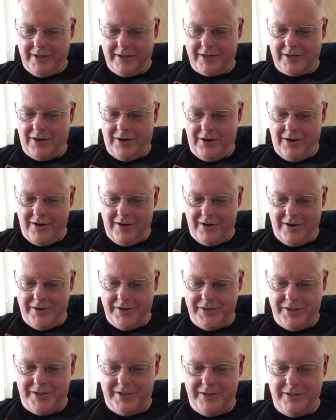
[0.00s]

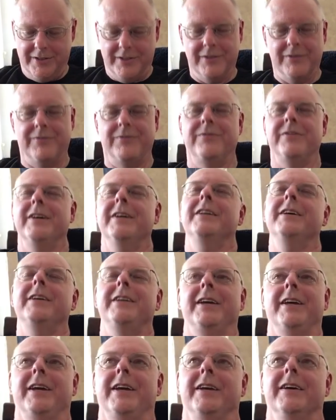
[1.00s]
caused
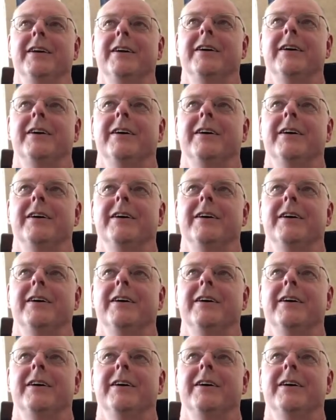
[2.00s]
divinity